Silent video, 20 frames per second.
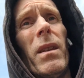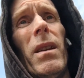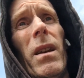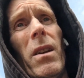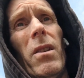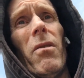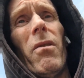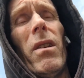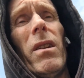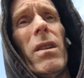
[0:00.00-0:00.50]

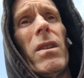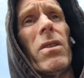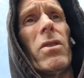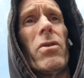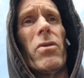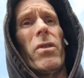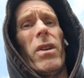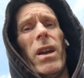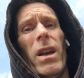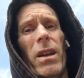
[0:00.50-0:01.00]
in your
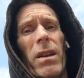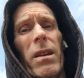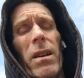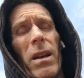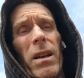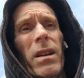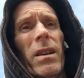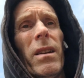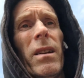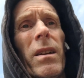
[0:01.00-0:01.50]
industry, and
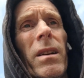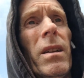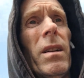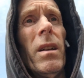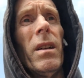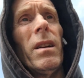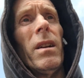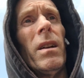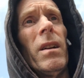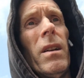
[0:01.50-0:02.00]

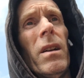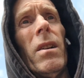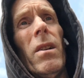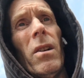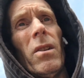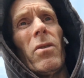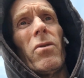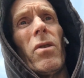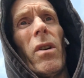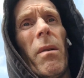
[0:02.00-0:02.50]

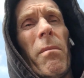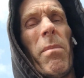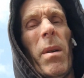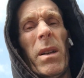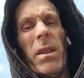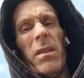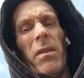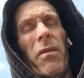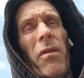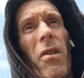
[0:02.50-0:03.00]
try and
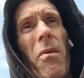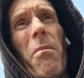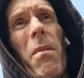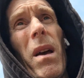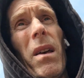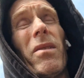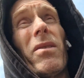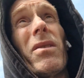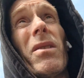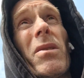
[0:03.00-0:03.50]
bust a few
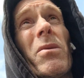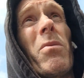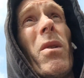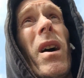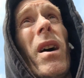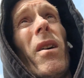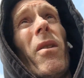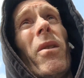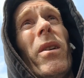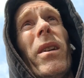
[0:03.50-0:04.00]
myths as
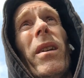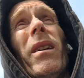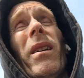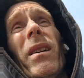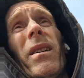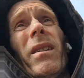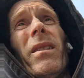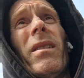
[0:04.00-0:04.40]
well, and